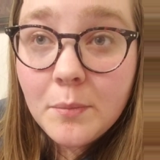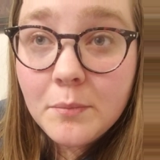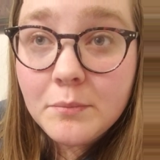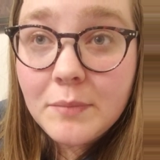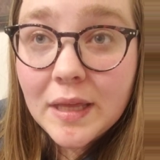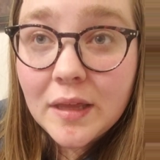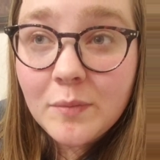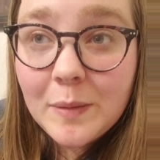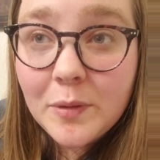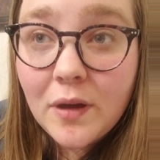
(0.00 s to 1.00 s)
making
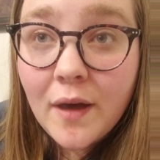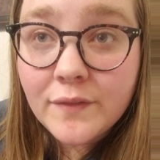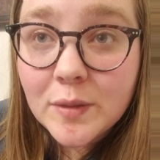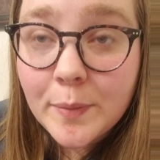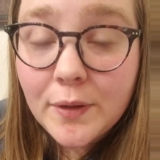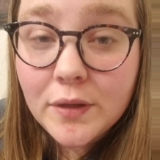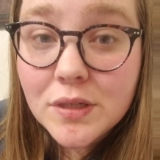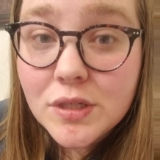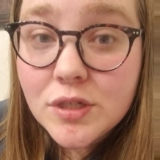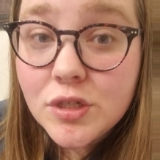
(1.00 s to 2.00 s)
people
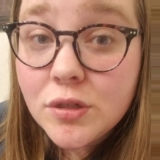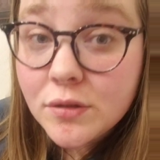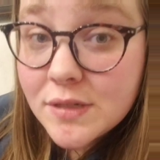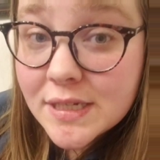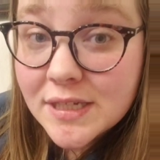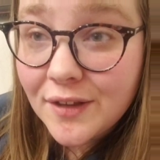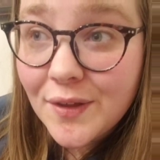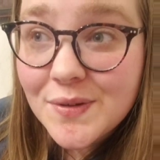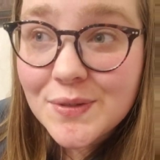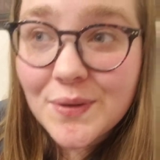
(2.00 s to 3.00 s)
comfortable to
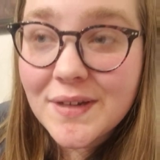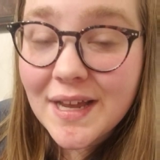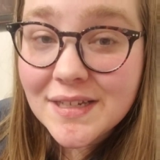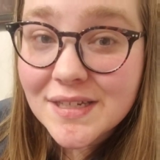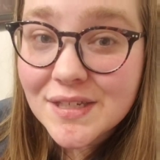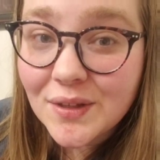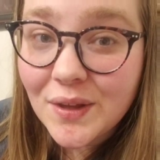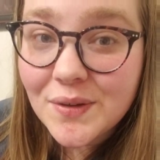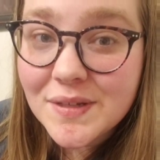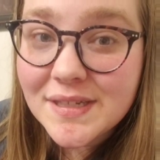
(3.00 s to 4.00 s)
disclose or not
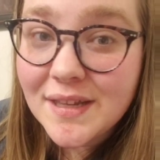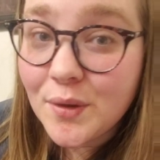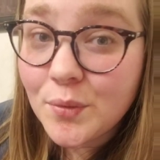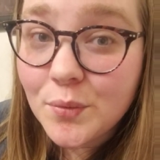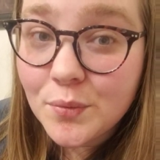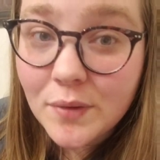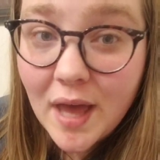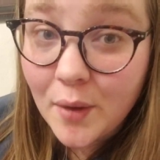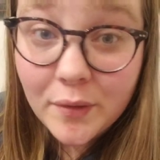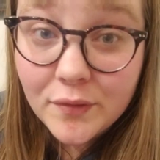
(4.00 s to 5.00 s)
disclose
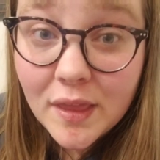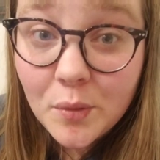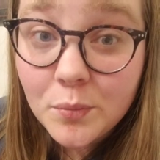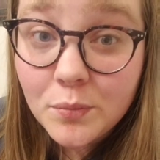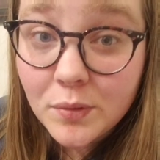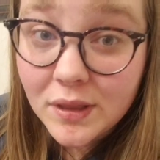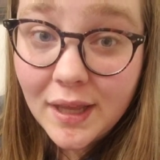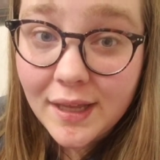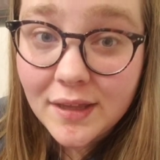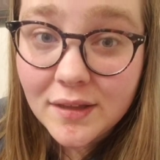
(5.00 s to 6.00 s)
however they would
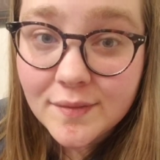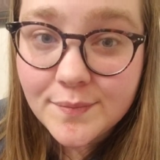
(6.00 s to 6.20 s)
like.